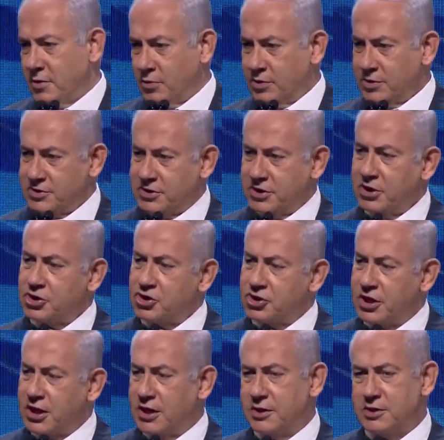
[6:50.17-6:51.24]
we'll see a
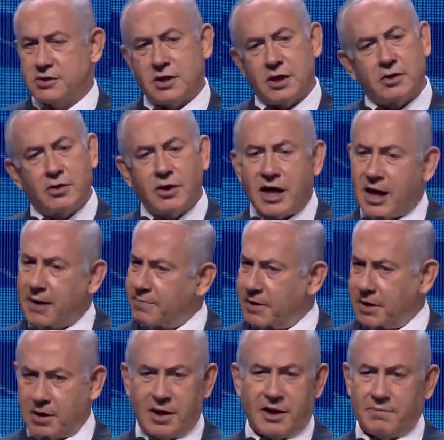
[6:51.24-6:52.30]
change. It could
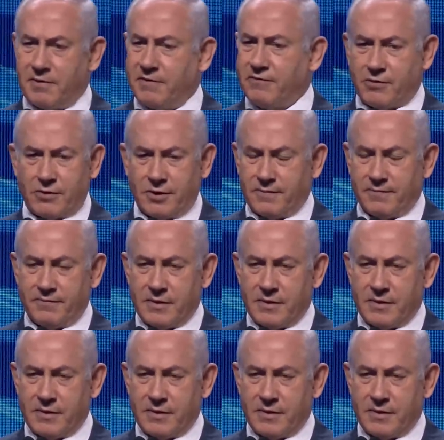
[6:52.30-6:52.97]
happen a lot before.